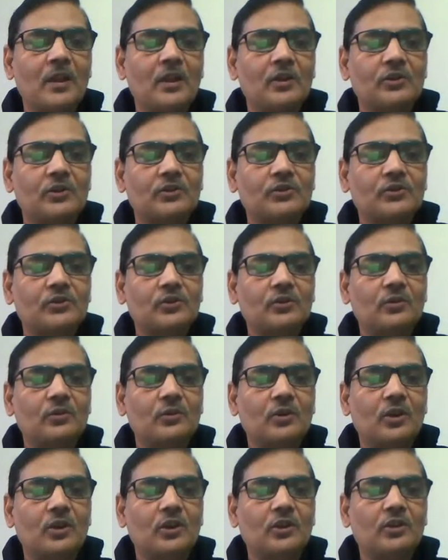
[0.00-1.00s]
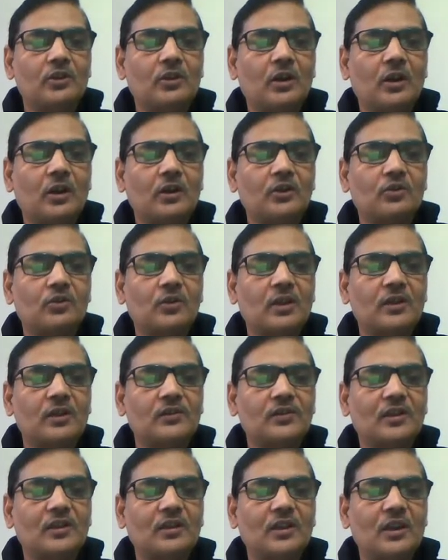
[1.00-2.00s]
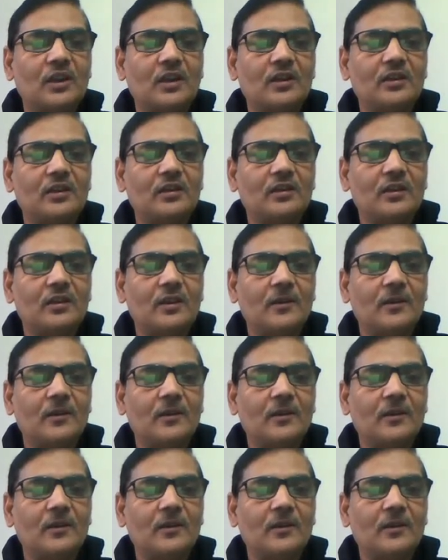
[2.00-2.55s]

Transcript: So, or you can say they are in